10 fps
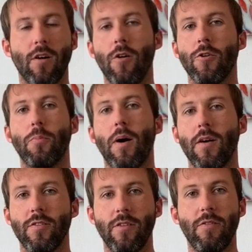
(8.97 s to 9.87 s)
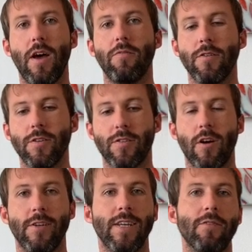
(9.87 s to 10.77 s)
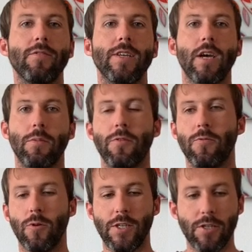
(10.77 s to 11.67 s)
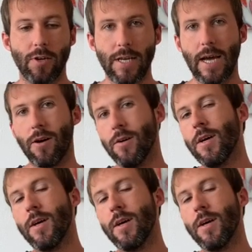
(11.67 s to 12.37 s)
All your positive efforts are definitely coming to fruition right now.